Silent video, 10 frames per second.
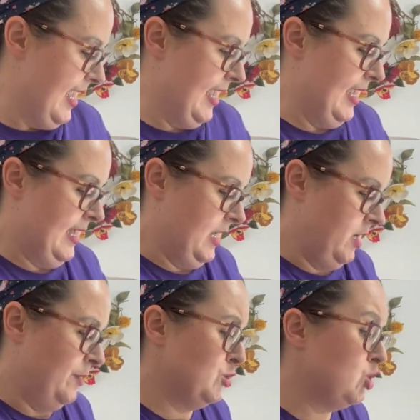and
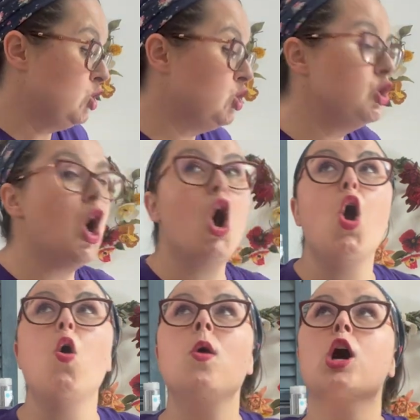I'm
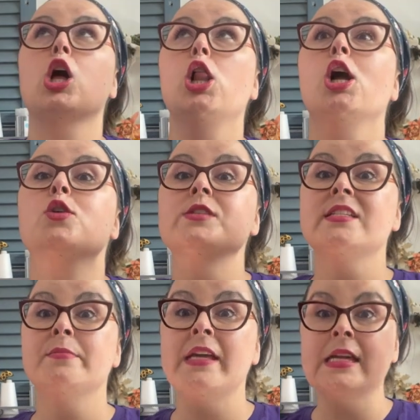so close
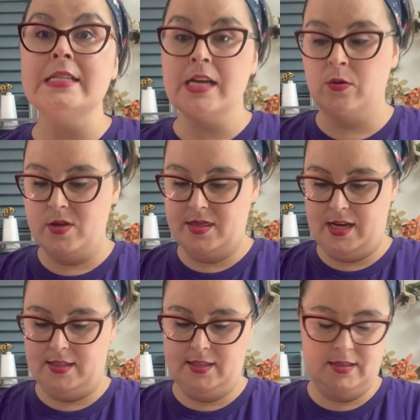to being done with
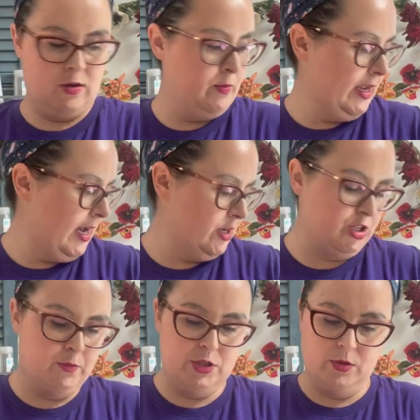this. Oh my gosh,
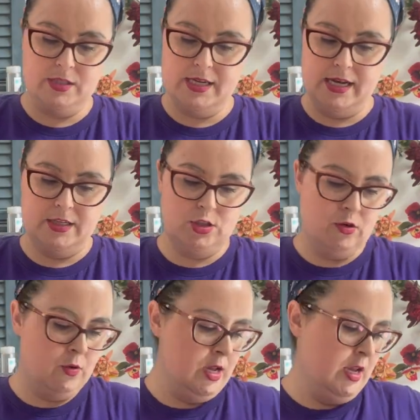I'm so excited.
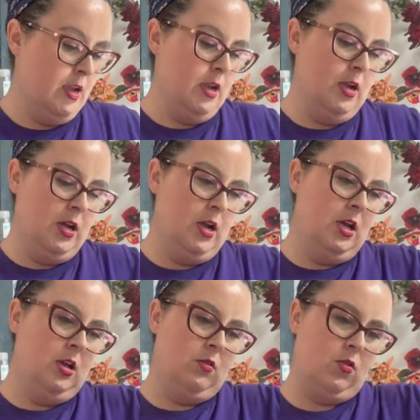So,
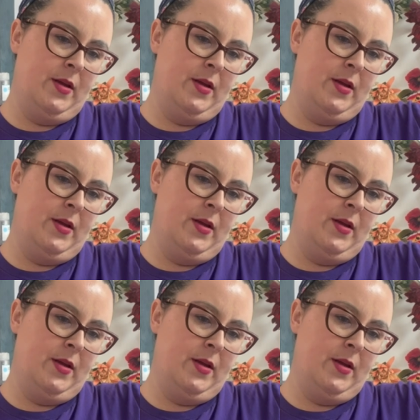or